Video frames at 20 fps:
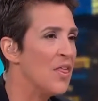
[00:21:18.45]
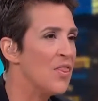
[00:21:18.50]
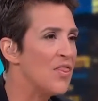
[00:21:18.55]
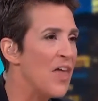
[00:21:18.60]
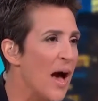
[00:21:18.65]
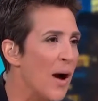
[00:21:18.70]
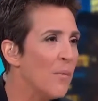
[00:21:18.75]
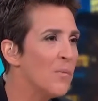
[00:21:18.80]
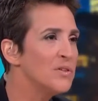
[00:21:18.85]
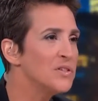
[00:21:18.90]

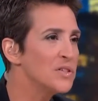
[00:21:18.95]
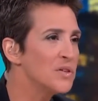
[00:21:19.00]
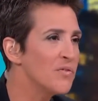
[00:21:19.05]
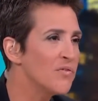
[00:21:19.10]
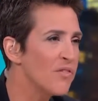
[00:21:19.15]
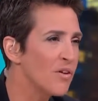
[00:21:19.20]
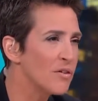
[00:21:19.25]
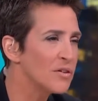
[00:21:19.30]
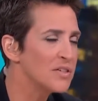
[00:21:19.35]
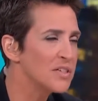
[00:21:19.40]
That was the
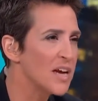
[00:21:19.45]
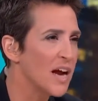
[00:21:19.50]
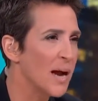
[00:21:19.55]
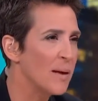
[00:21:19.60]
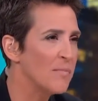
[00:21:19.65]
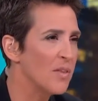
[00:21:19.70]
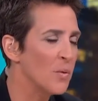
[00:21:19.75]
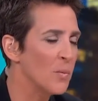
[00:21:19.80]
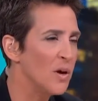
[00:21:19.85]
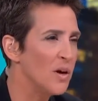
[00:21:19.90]
first
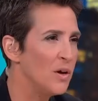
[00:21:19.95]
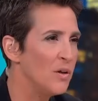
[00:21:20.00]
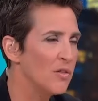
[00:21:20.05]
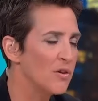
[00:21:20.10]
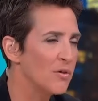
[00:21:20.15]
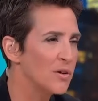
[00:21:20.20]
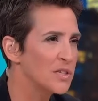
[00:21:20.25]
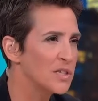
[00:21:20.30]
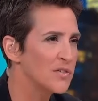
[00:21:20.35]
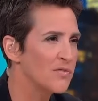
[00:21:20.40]
time that we knew
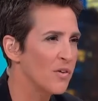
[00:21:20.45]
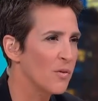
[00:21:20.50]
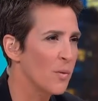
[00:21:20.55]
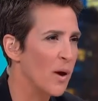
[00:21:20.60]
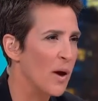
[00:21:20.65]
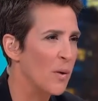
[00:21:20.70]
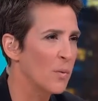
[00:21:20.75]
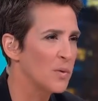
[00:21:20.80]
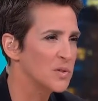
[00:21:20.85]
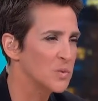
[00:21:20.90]
that Christopher
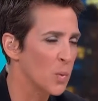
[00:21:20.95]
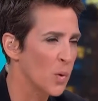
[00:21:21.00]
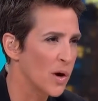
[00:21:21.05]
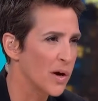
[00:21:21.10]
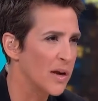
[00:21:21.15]
Wray was